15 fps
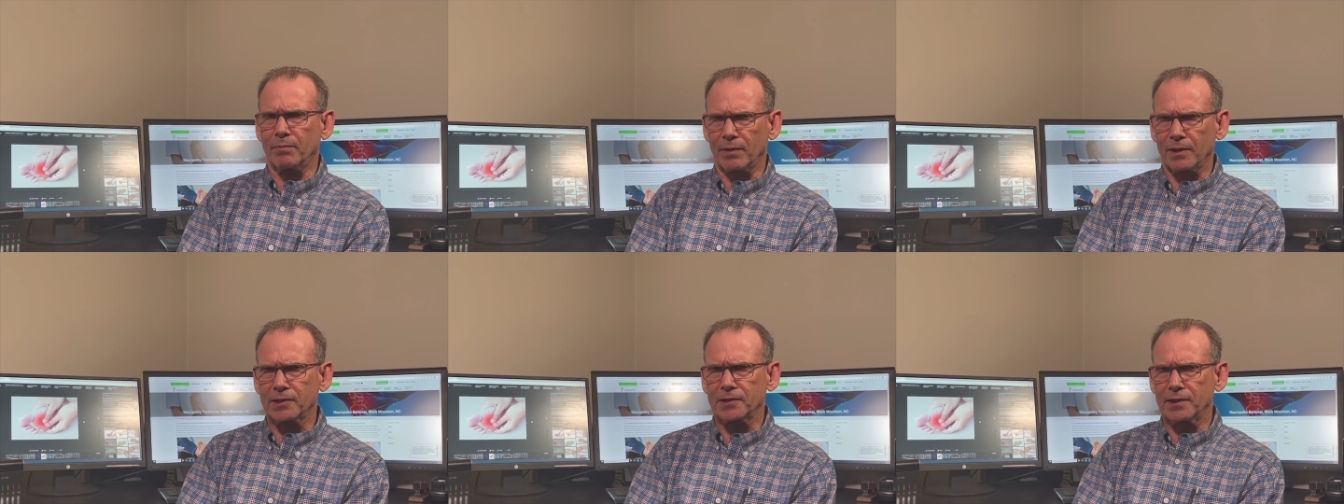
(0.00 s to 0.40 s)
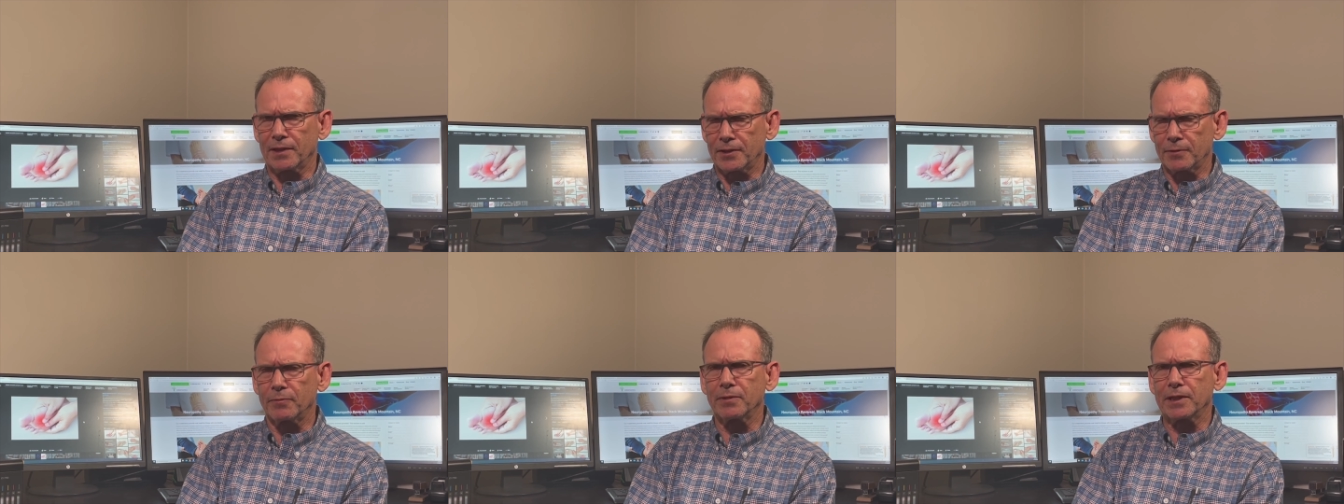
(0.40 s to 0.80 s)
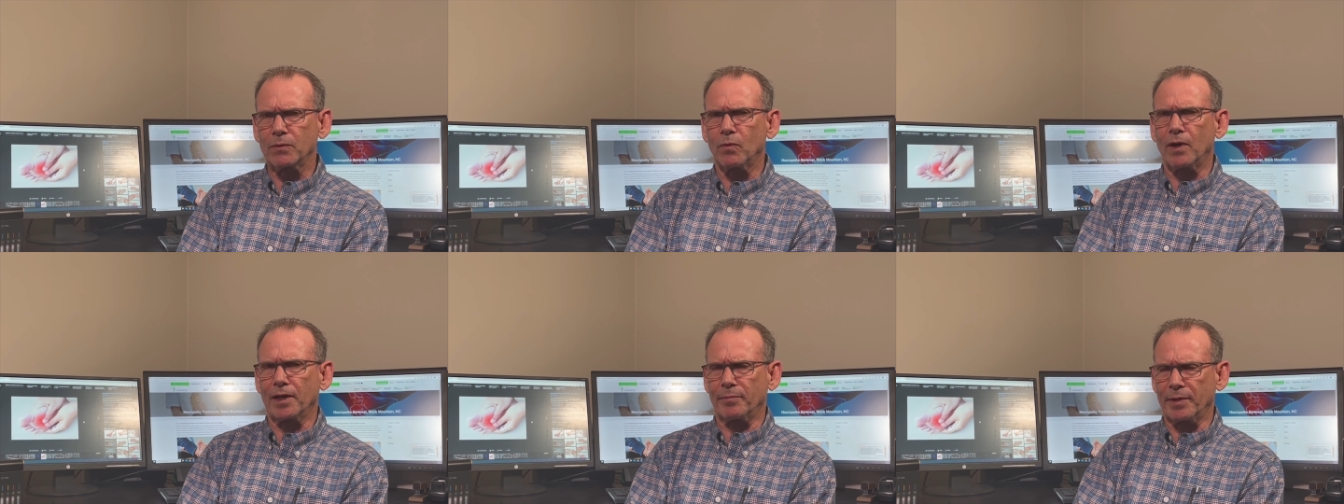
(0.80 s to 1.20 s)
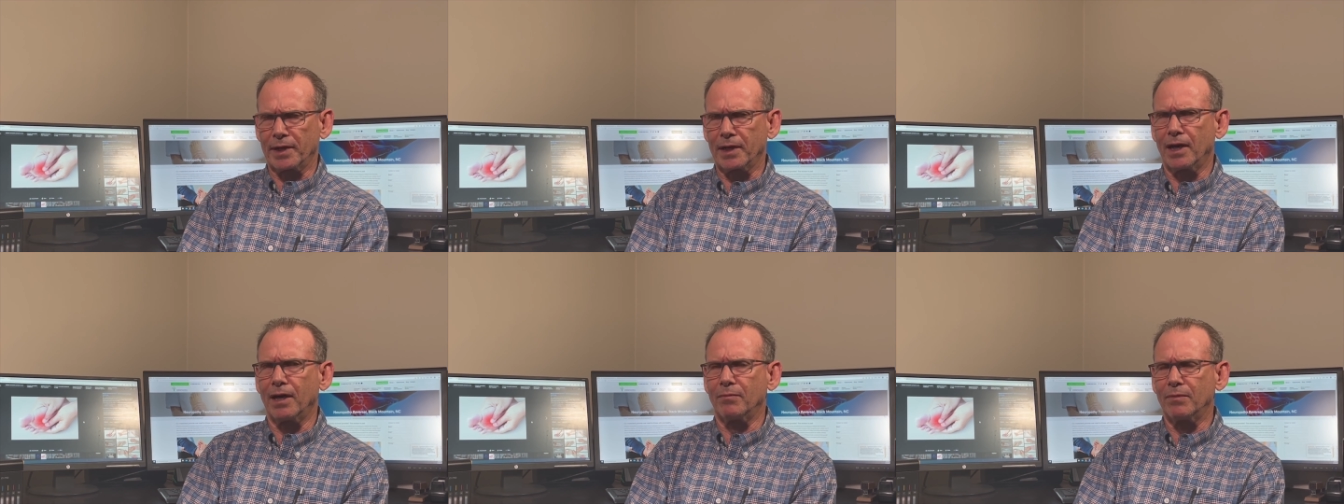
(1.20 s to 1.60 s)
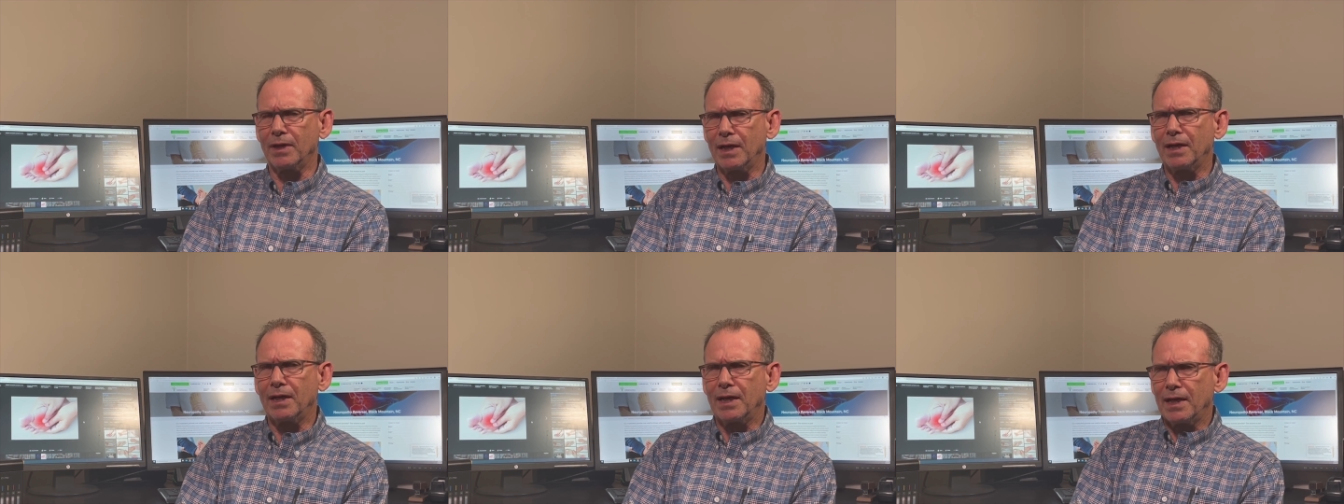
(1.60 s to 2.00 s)
person that you really want to become.
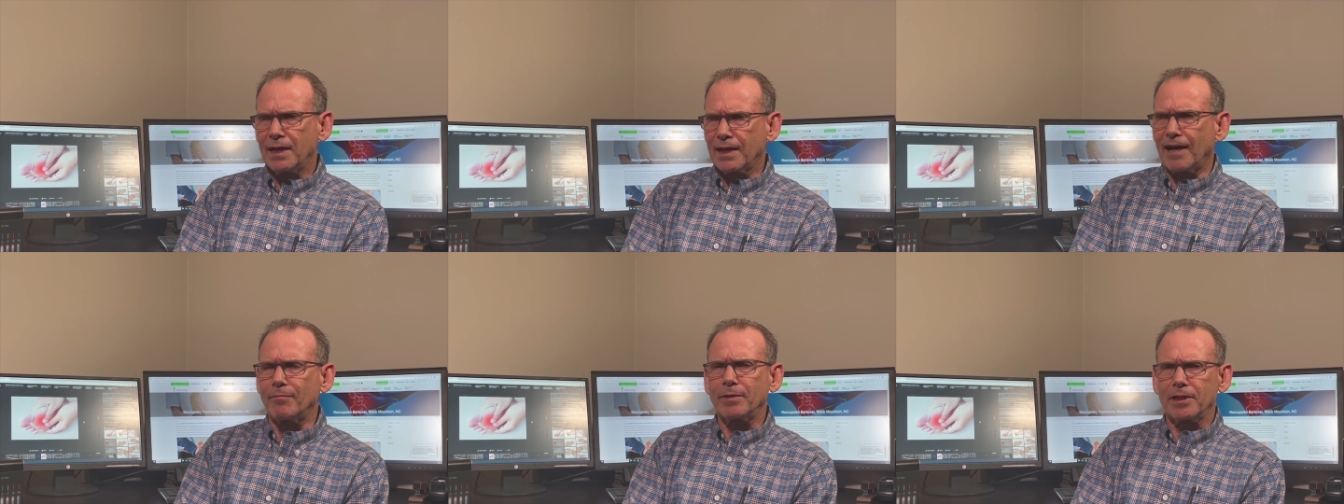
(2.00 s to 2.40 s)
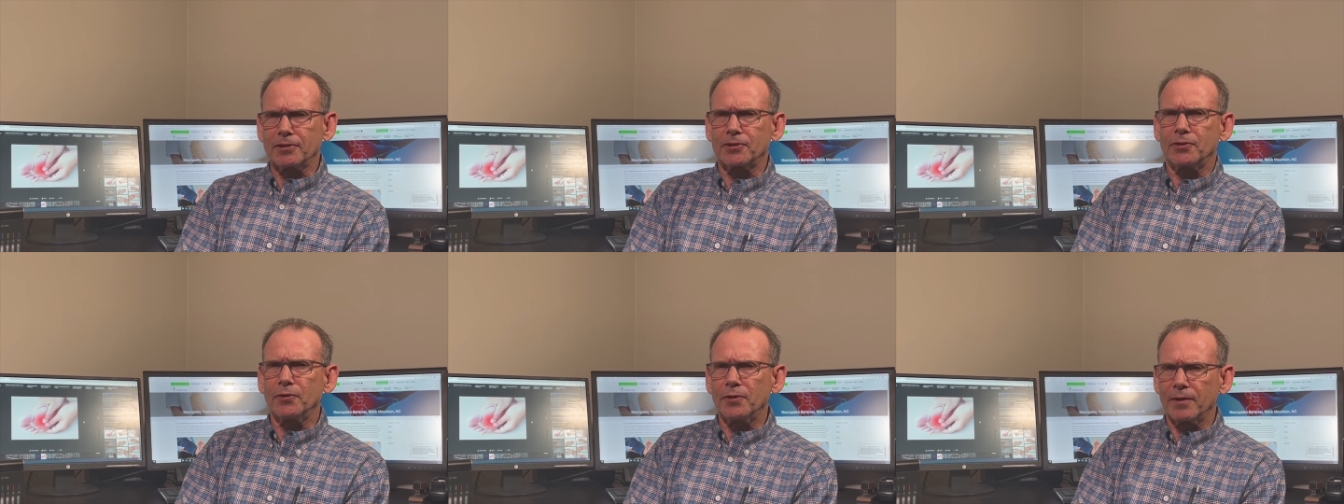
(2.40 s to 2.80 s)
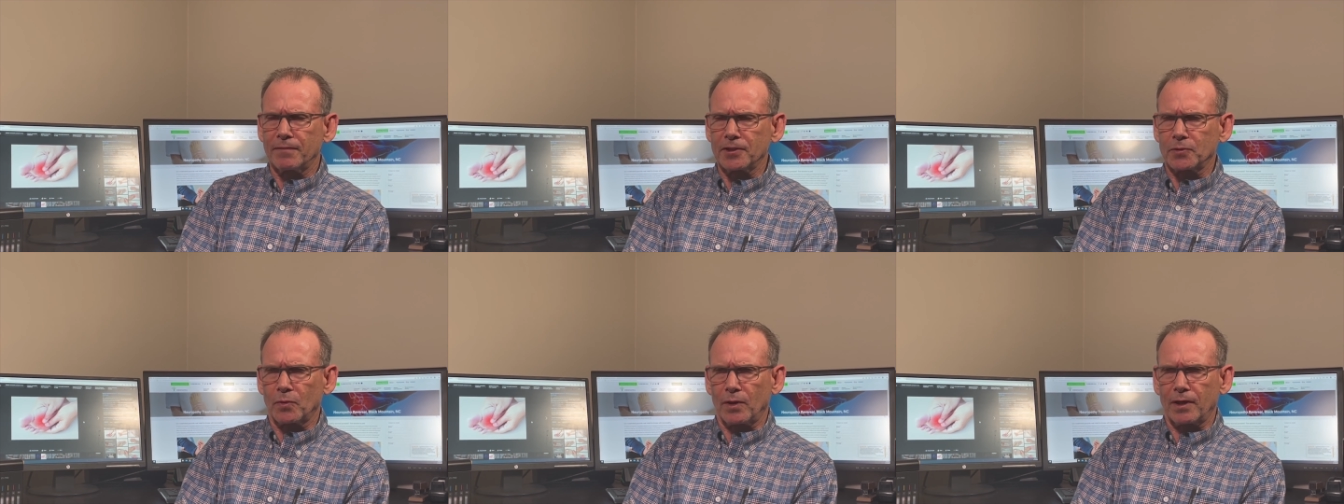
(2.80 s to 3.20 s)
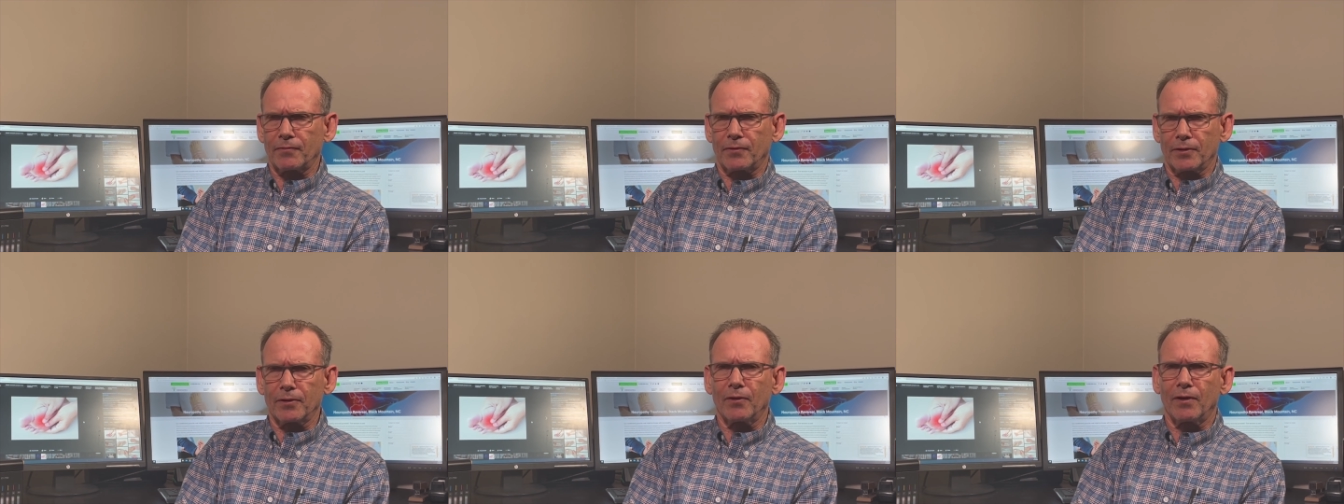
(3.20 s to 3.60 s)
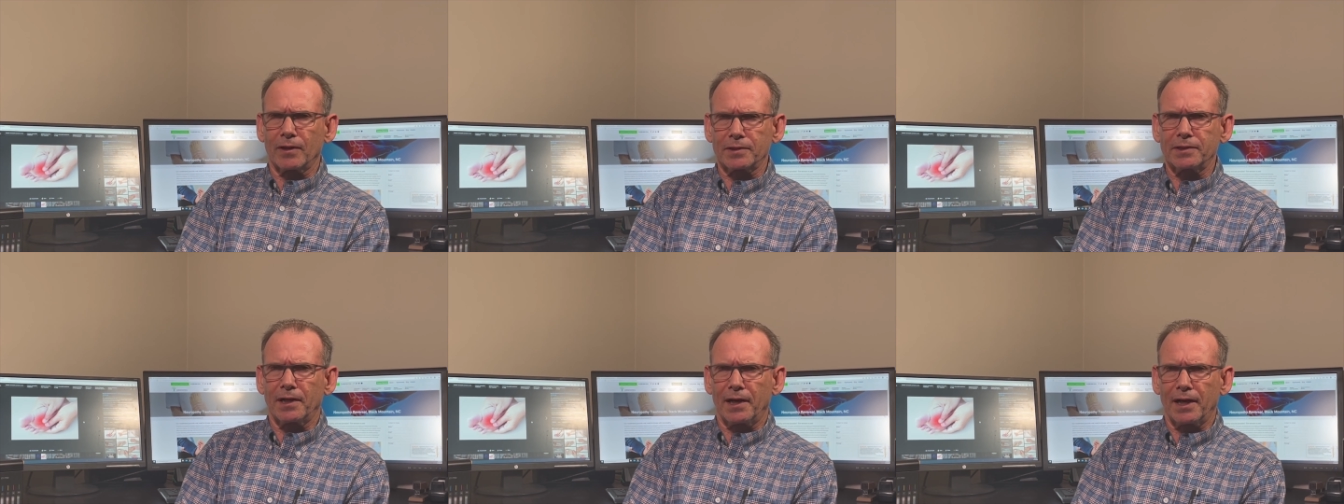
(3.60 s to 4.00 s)
I've been a student of this work for a
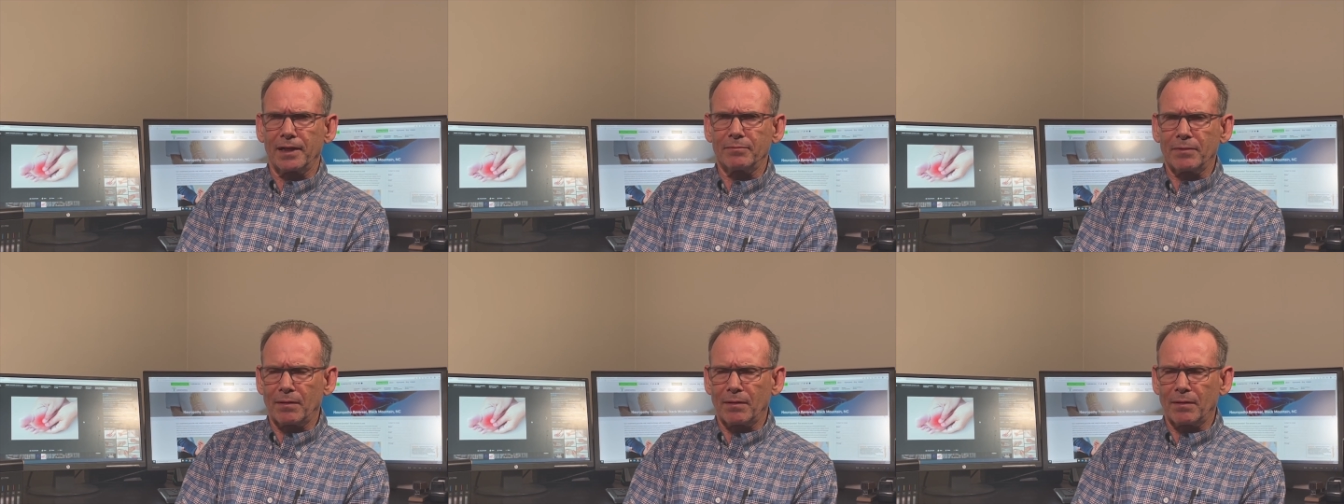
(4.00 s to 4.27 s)
long time,